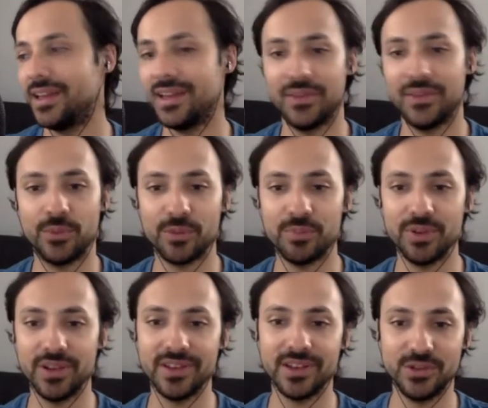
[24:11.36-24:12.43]
We're
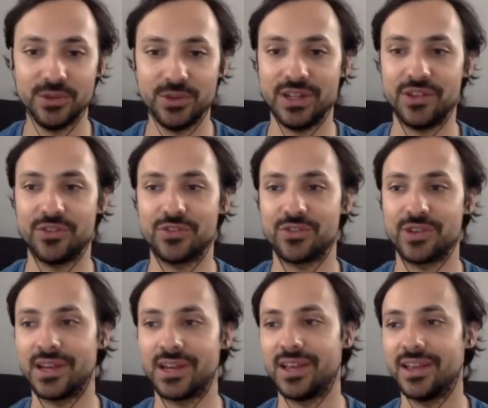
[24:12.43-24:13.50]
building a new
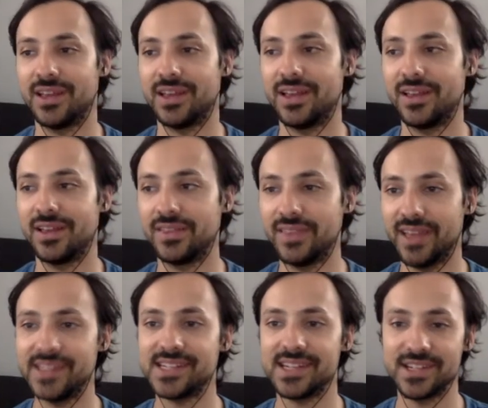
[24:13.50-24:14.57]
industry.
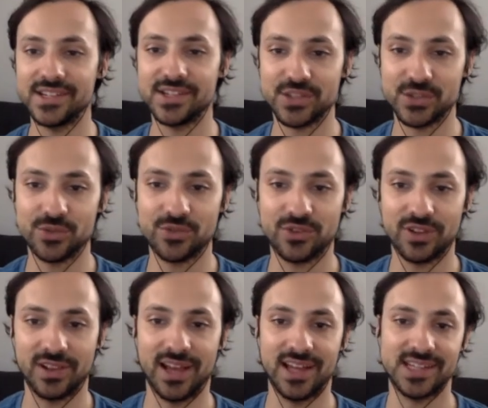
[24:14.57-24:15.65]
Let's
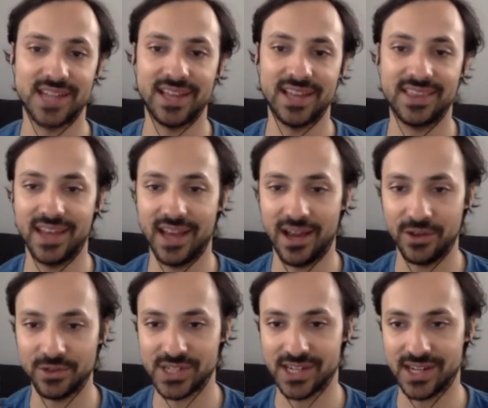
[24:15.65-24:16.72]
institutionalize at the
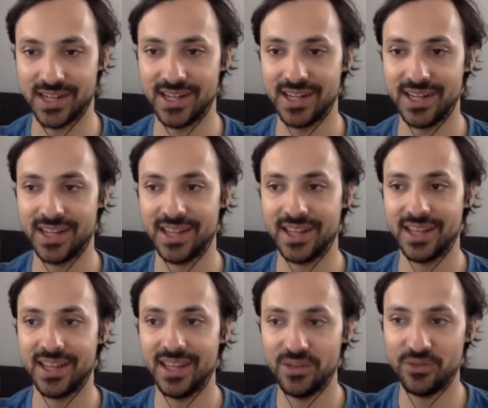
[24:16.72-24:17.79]
outset
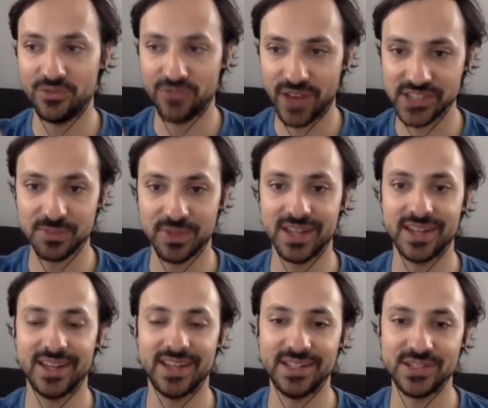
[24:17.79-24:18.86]
investment
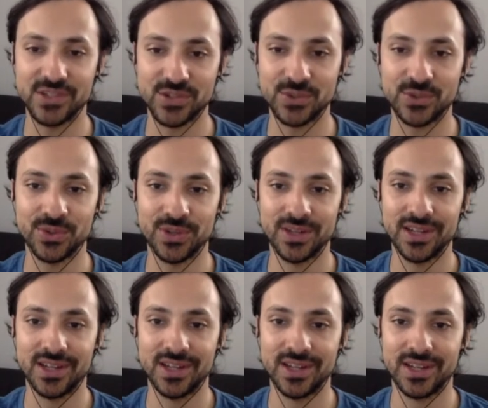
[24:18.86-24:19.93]
into
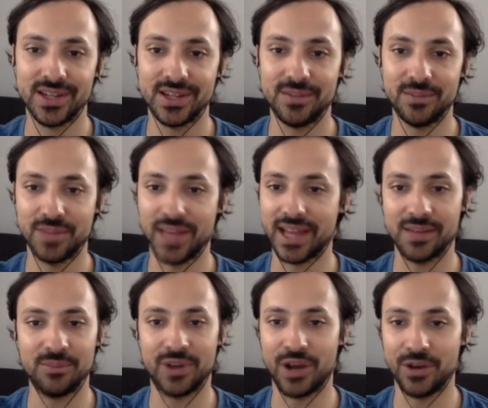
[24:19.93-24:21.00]
Black and
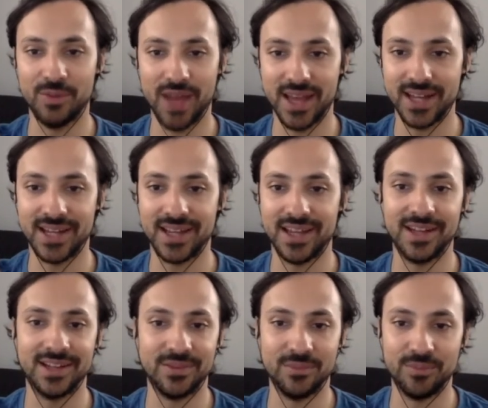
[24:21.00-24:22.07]
brown men
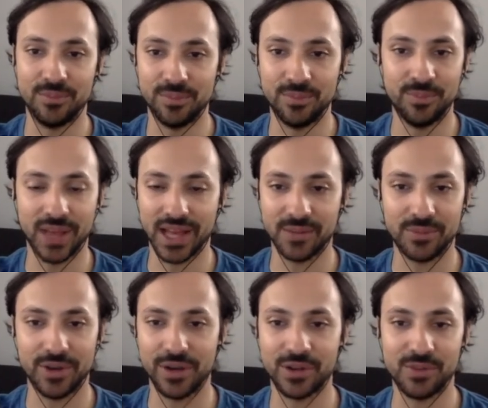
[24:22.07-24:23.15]
and Black and
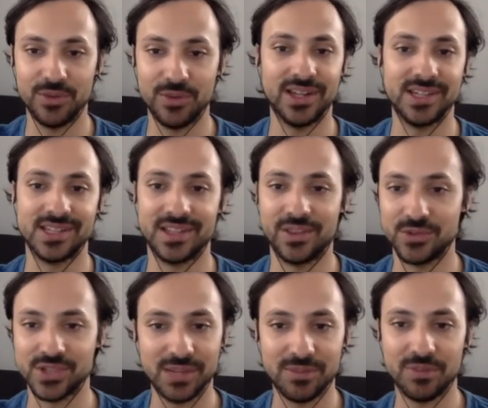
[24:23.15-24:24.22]
brown communities and those
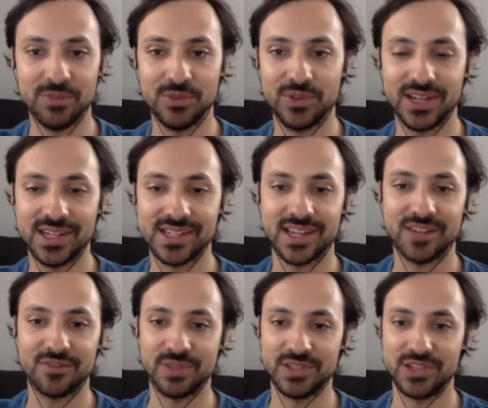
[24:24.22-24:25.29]
same communities that
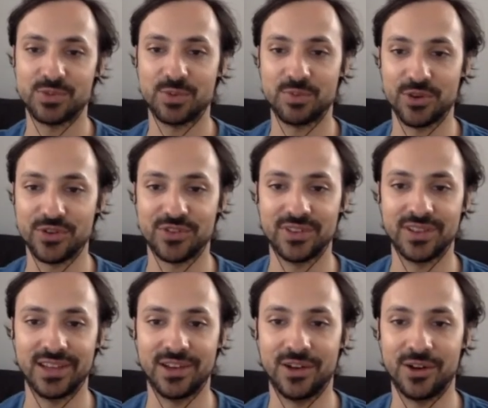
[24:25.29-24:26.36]
have been
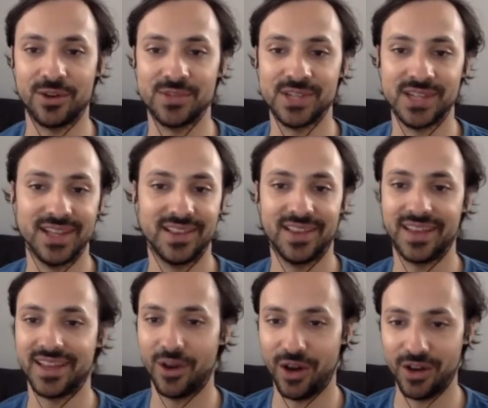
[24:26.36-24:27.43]
disproportionately harmed.
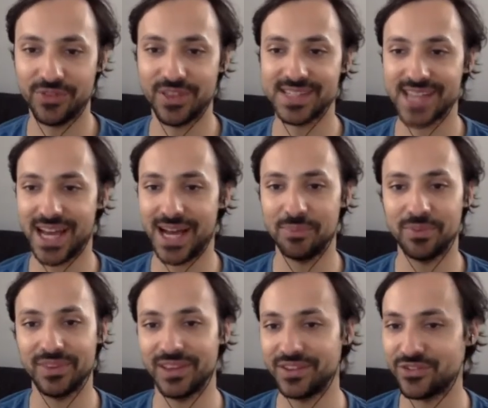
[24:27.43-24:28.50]
Like off the top,
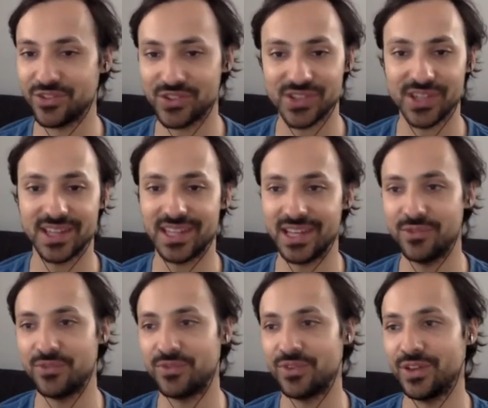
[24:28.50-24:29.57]
let's just
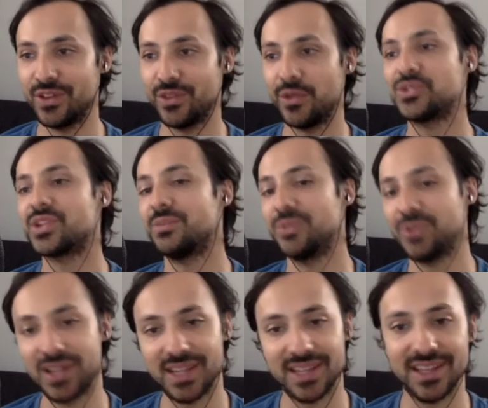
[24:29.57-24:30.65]
give those
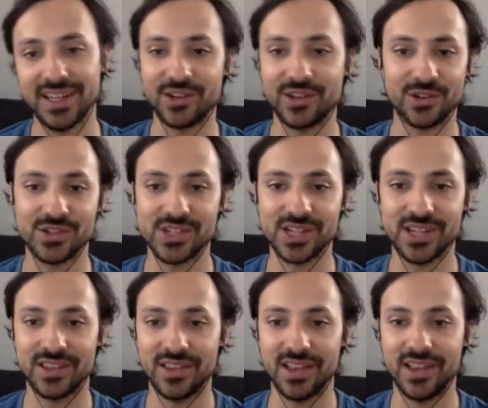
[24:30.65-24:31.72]
community leaders
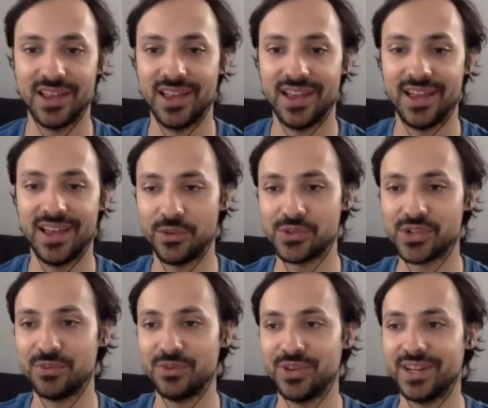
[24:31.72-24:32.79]
and those
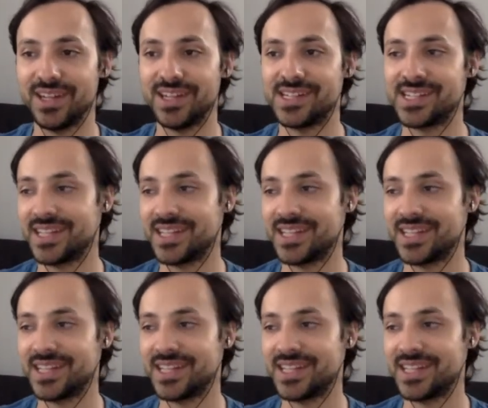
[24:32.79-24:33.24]
communities,